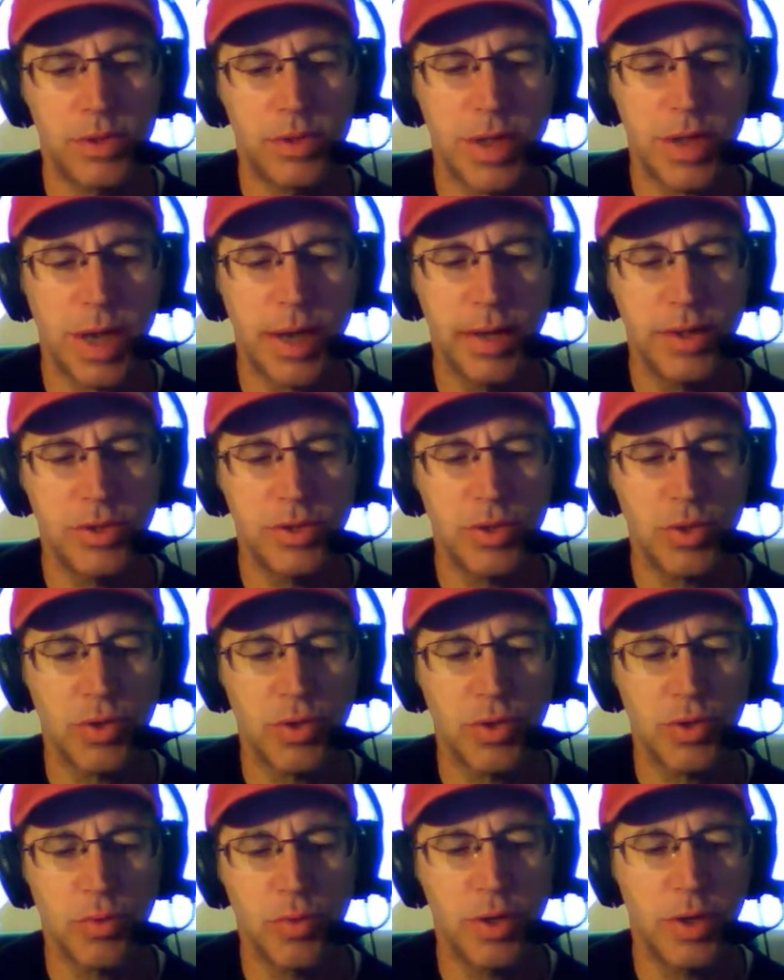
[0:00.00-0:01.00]
signs
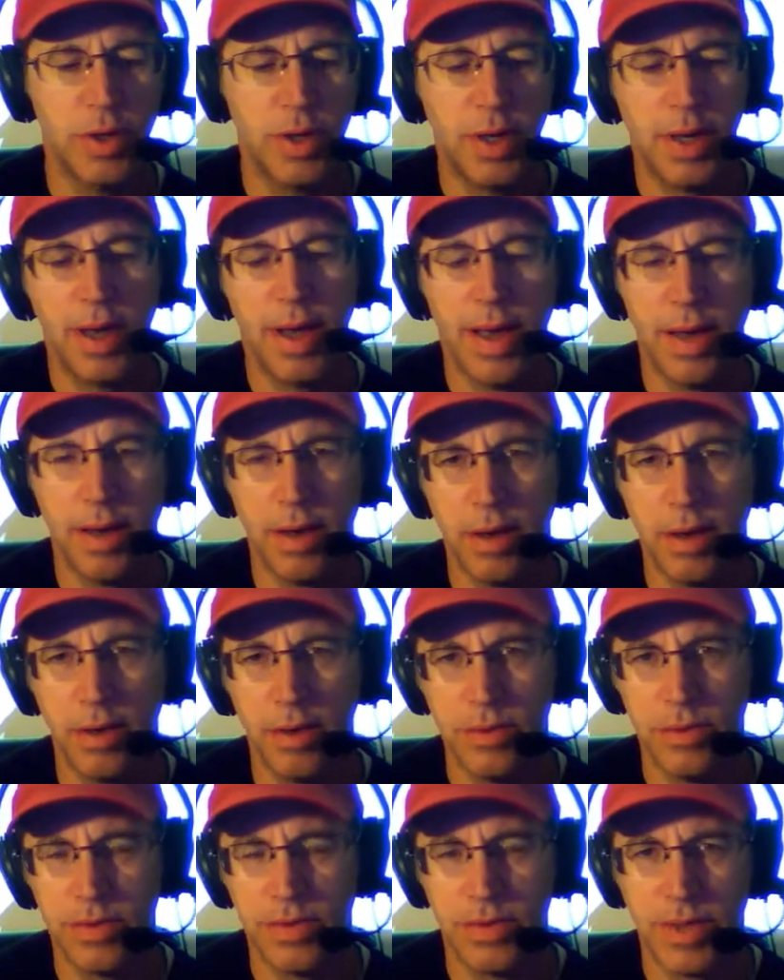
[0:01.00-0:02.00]
we're looking at
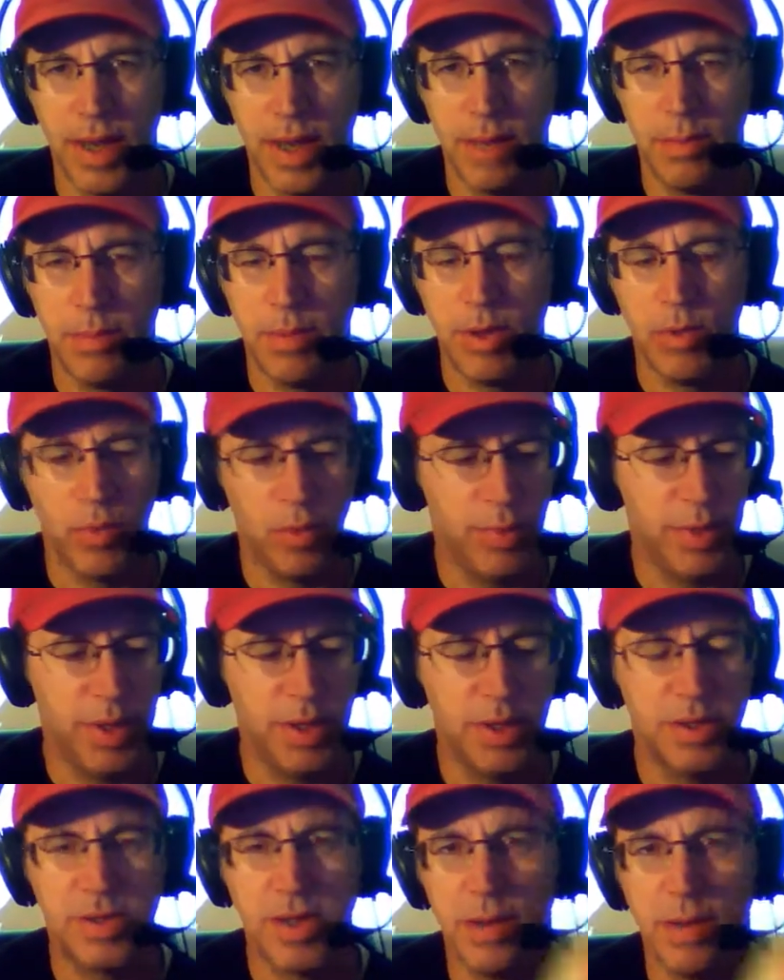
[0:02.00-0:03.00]
are the same and will be
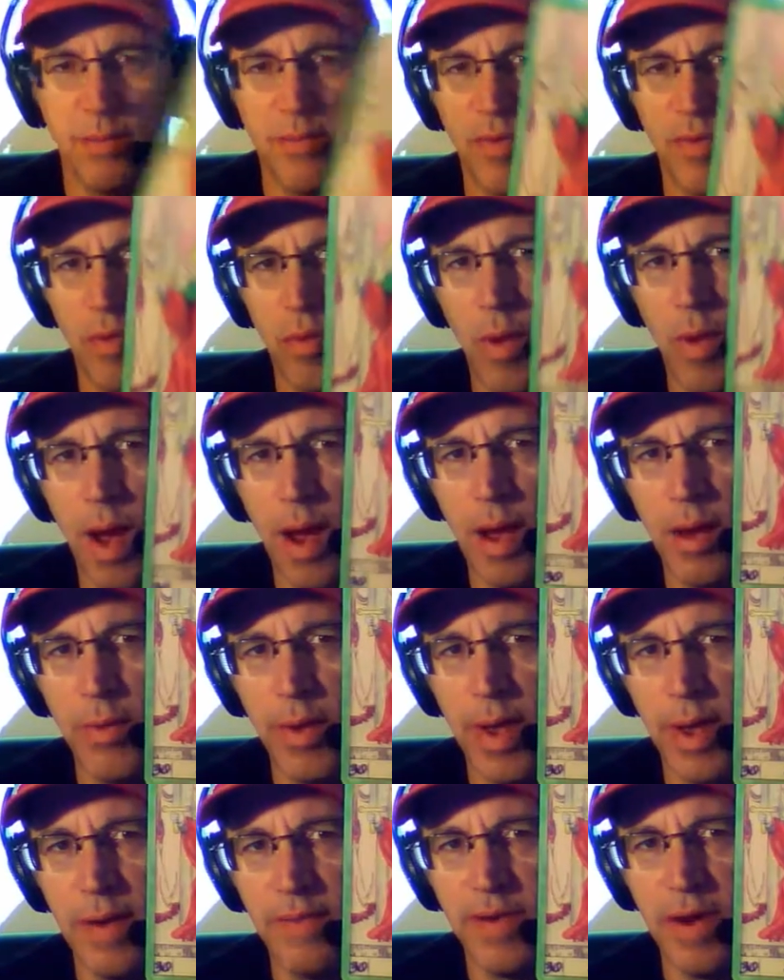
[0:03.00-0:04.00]
the same for a while.
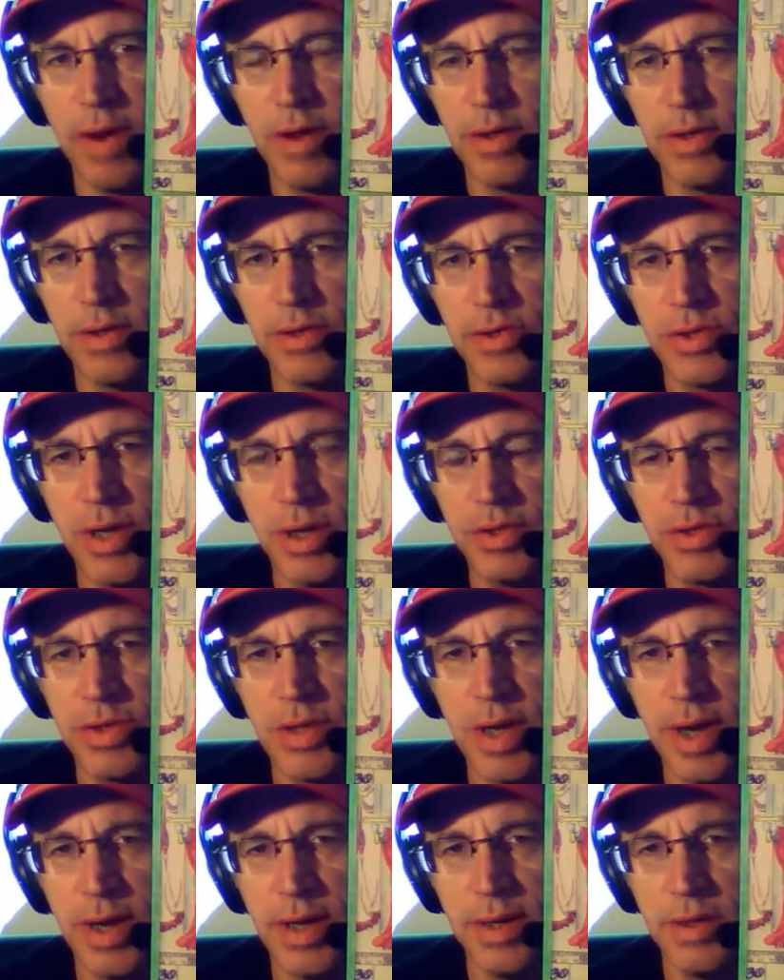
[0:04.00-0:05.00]
We have our sun
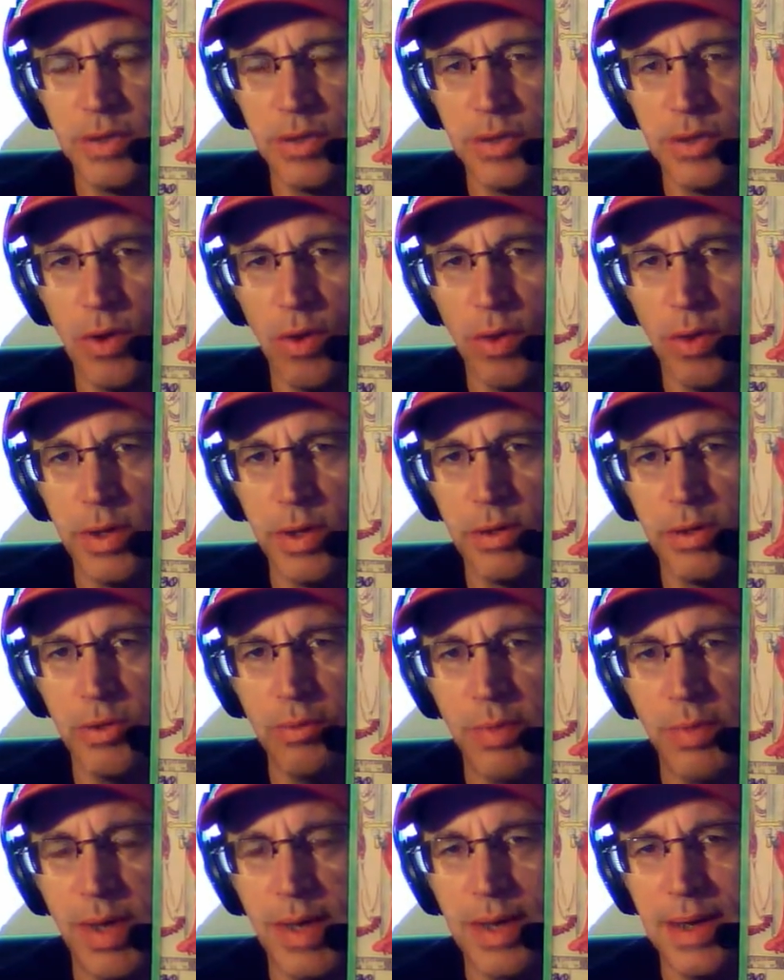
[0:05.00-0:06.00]
sign is going to
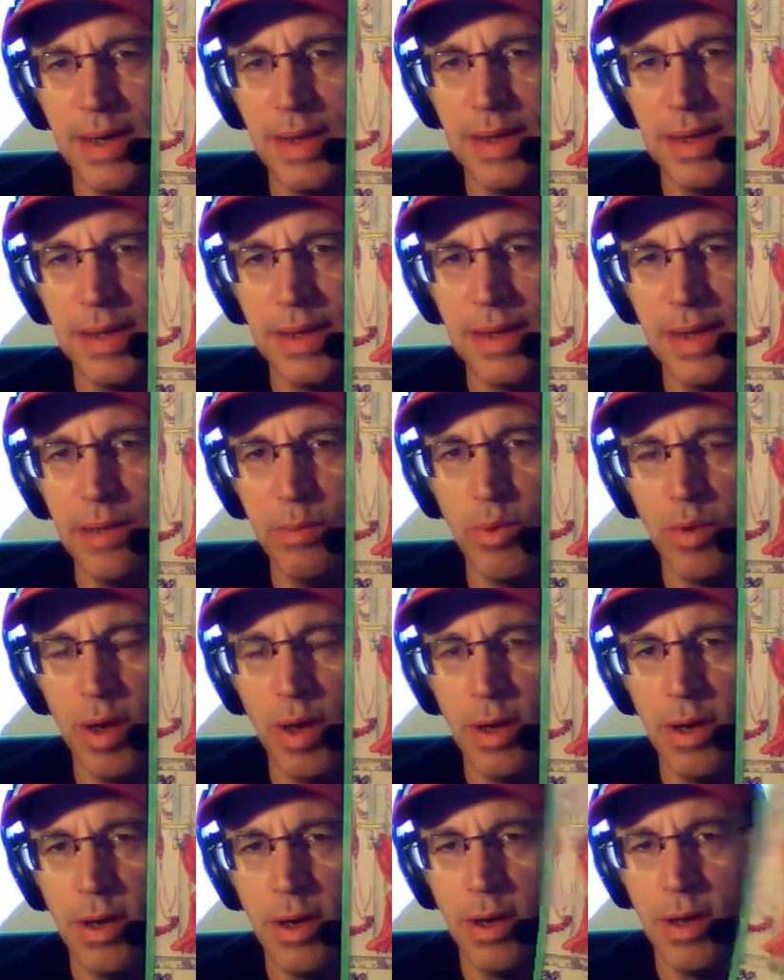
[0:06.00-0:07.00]
be in
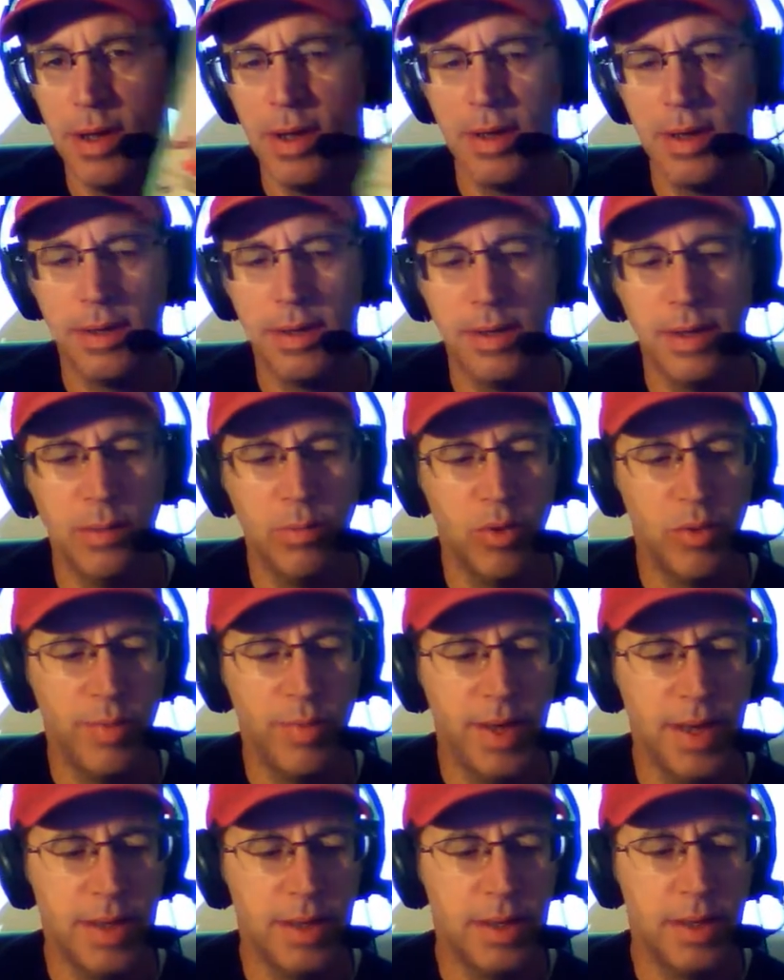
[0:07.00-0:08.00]
Libra, Libra
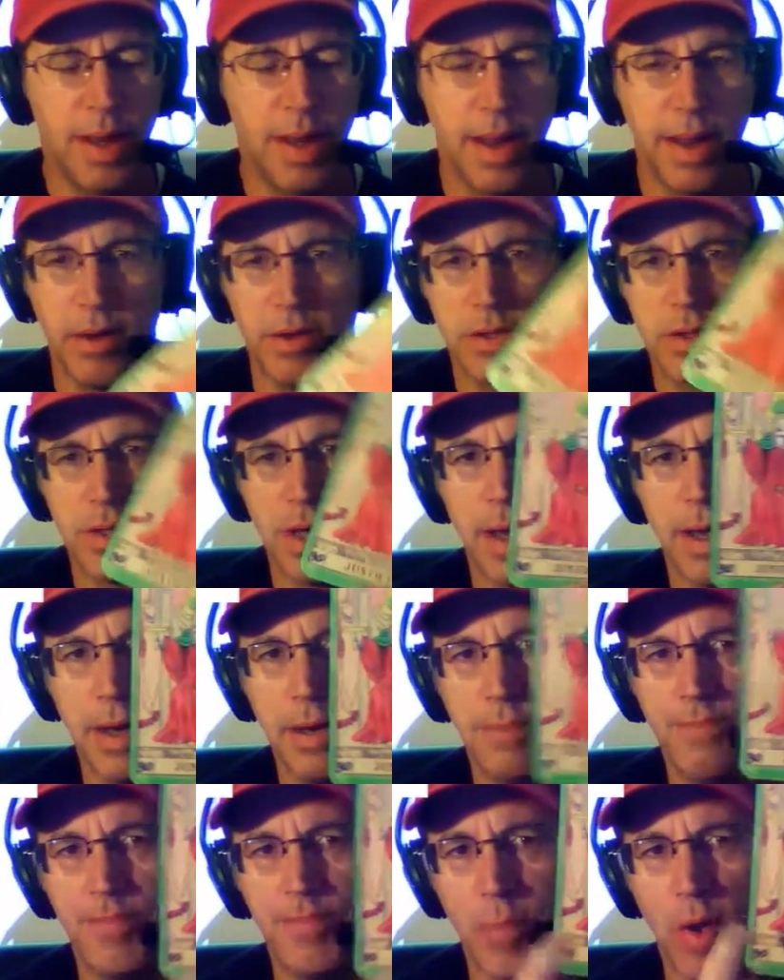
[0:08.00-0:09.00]
being an air
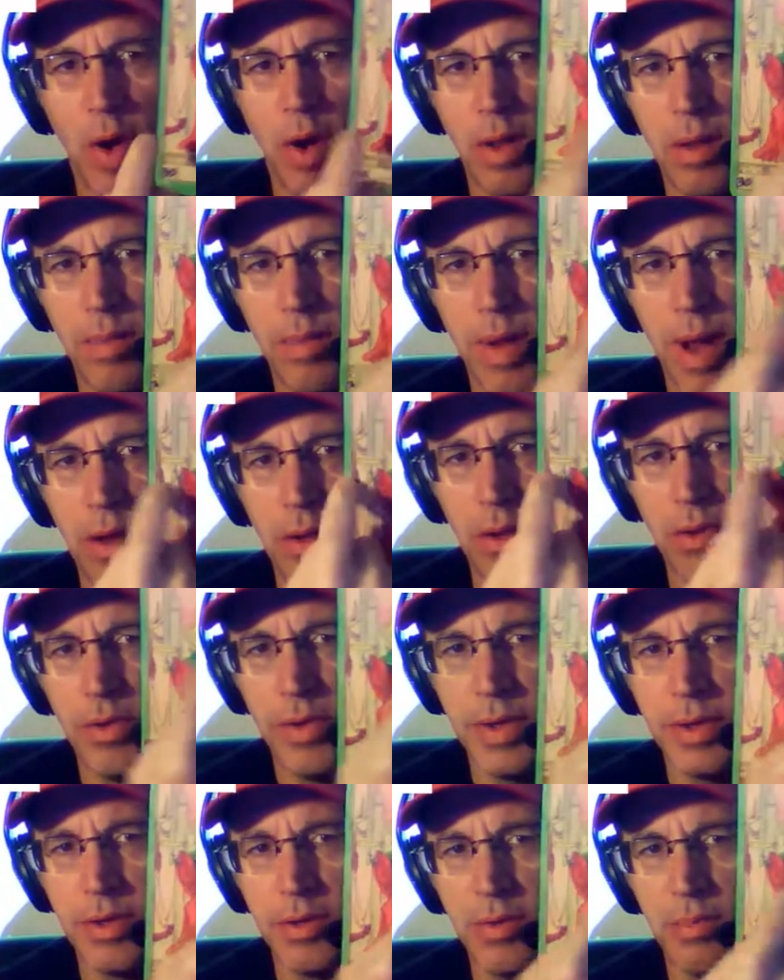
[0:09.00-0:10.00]
sign, all about
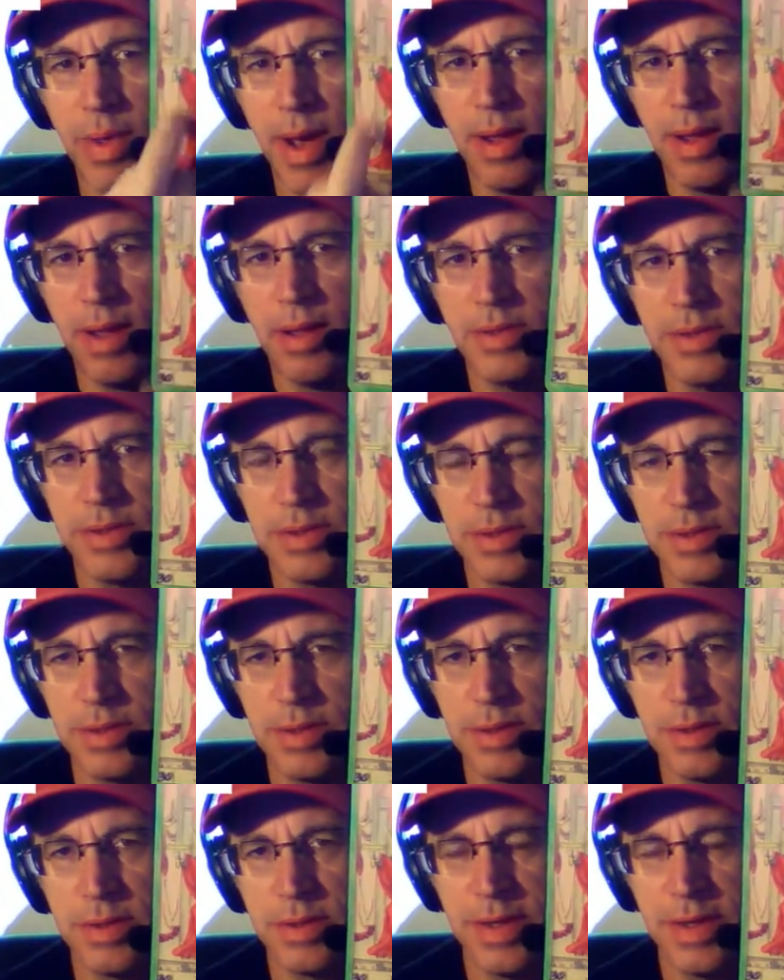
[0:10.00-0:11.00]
learning to balance
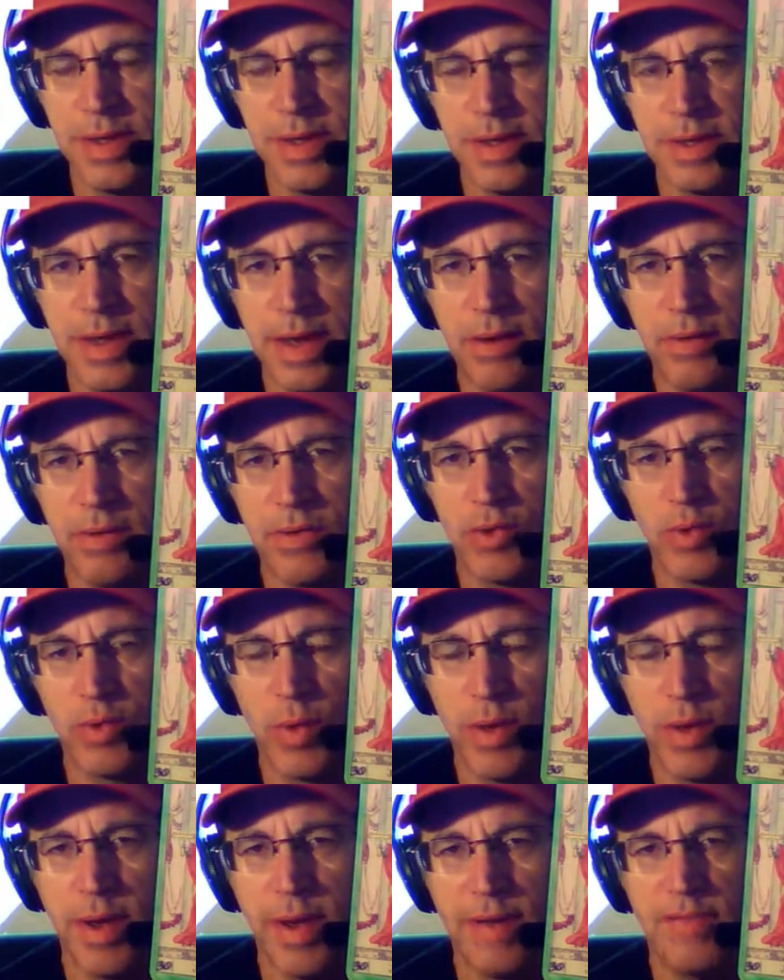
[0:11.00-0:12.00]
things out. That's why
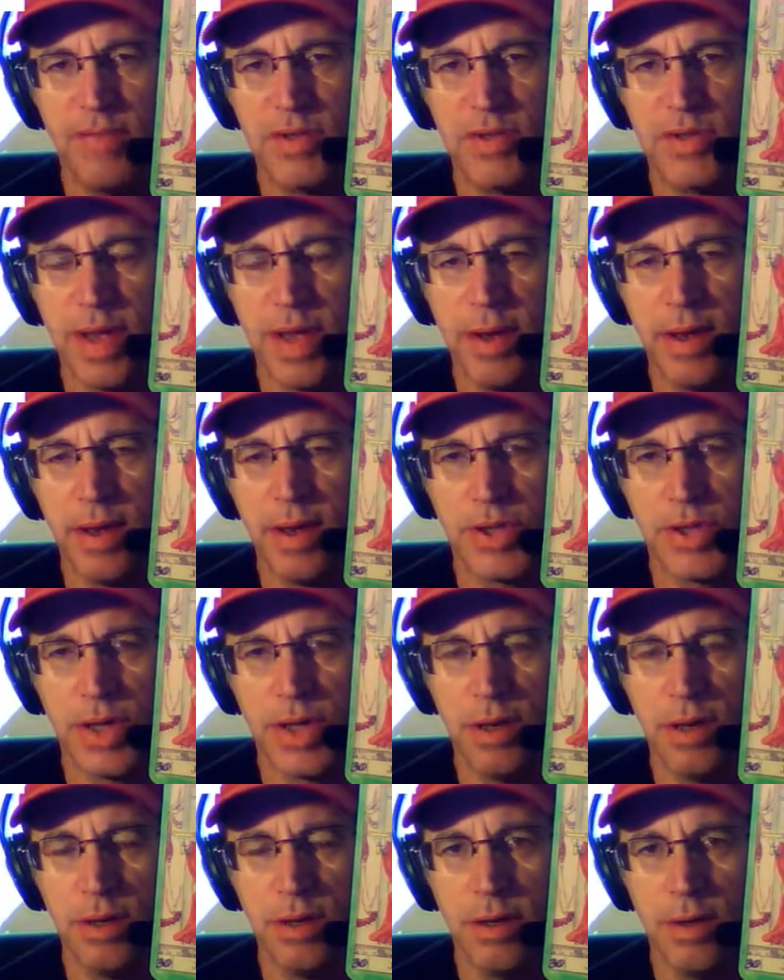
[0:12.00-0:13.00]
you have the scales
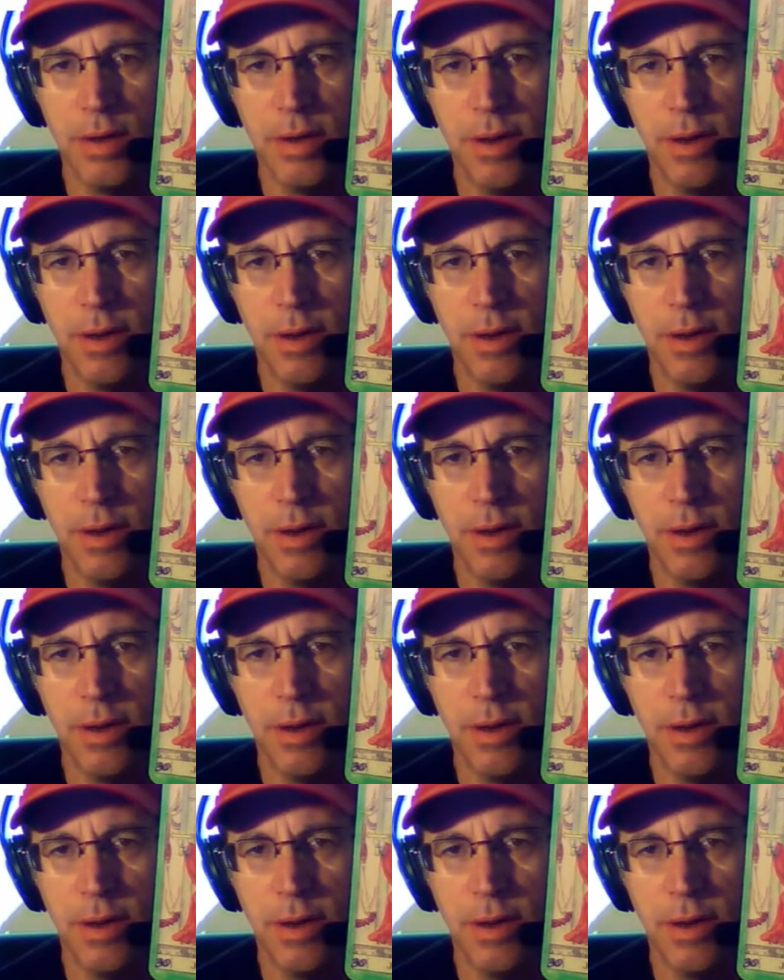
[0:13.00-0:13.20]
here.